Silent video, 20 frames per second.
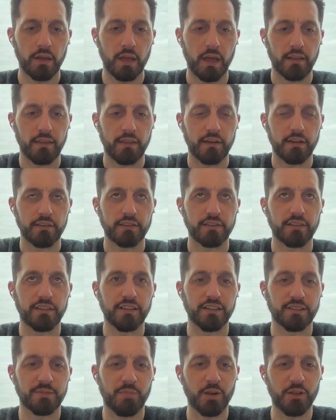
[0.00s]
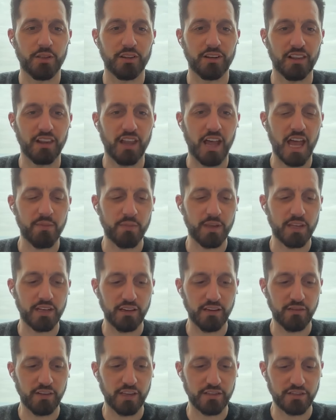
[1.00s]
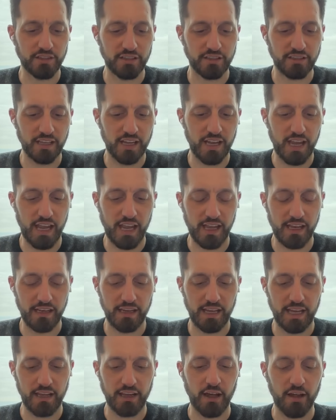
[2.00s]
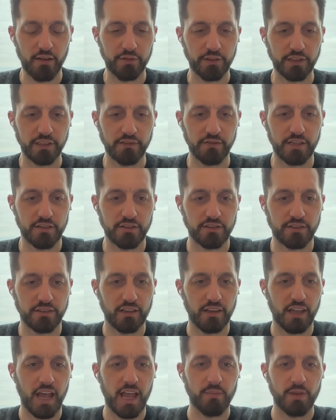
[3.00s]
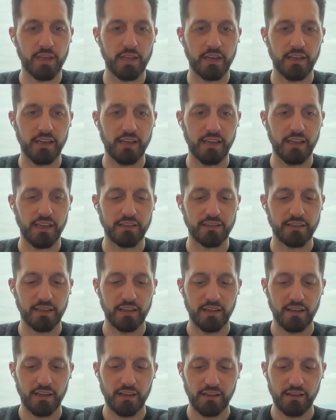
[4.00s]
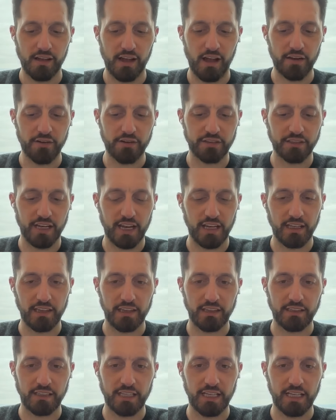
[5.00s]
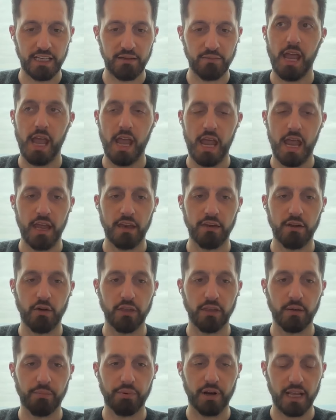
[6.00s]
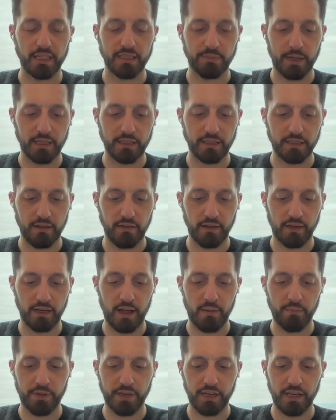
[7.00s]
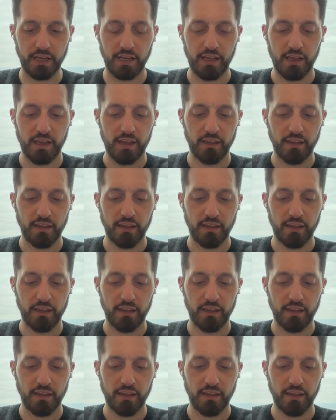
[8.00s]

Yeah, there's there's both an alignment of interest and a conflict of interest. Alignment is understanding the team and knowing the prospects of the company.